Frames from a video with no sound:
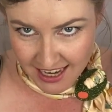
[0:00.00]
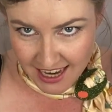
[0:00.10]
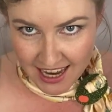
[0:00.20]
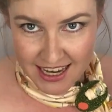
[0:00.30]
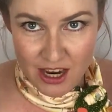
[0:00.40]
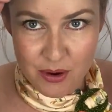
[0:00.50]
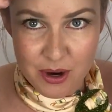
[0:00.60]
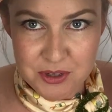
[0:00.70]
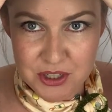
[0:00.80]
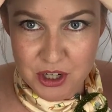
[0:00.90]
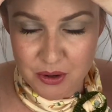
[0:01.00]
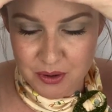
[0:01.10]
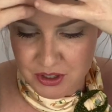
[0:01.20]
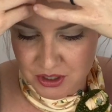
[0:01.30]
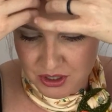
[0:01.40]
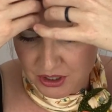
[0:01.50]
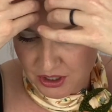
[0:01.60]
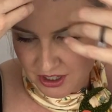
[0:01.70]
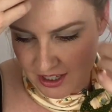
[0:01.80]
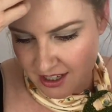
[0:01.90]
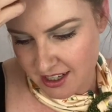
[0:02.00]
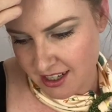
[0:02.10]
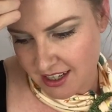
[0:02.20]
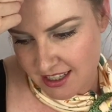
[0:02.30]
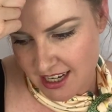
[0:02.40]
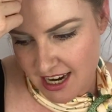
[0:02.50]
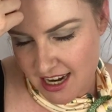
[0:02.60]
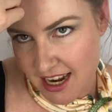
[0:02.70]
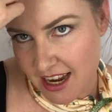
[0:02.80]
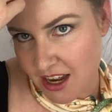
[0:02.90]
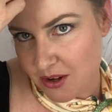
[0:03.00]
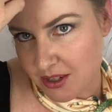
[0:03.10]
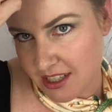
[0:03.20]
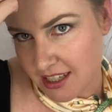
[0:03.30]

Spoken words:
And now I'm just going to take out